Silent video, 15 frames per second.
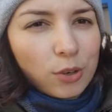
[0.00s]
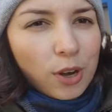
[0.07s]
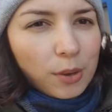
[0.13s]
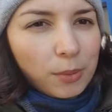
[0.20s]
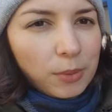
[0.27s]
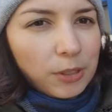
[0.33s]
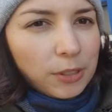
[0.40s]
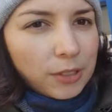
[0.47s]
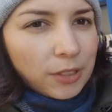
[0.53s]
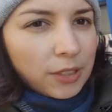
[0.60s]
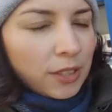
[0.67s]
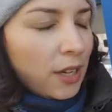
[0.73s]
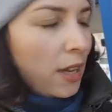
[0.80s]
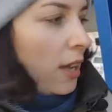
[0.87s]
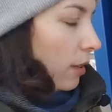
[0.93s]
rubles,
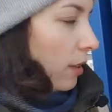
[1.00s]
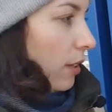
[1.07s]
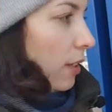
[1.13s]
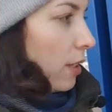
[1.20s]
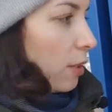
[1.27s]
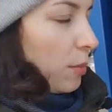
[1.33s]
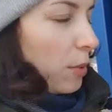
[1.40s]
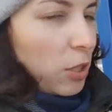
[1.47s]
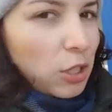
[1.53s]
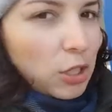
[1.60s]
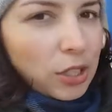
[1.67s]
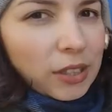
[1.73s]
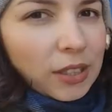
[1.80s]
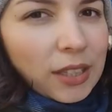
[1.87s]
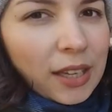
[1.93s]
this
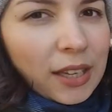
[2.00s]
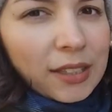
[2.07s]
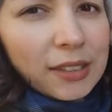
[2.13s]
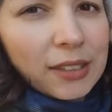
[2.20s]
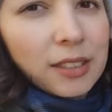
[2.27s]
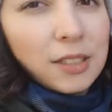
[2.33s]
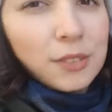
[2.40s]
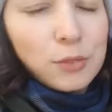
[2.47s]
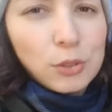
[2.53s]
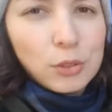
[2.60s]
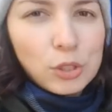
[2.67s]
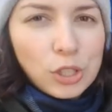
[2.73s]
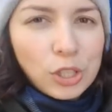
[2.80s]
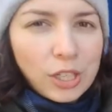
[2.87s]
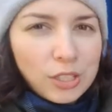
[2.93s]
machine can give you
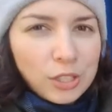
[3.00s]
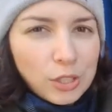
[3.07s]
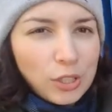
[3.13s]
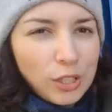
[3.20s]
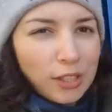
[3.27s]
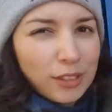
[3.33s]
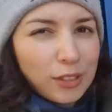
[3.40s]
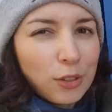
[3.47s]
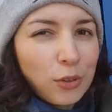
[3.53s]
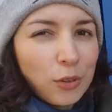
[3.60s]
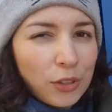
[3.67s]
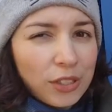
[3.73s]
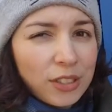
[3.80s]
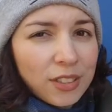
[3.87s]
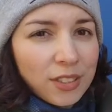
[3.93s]
change in
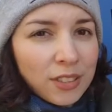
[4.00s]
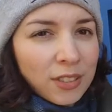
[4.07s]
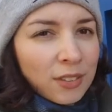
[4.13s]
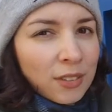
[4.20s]
coins.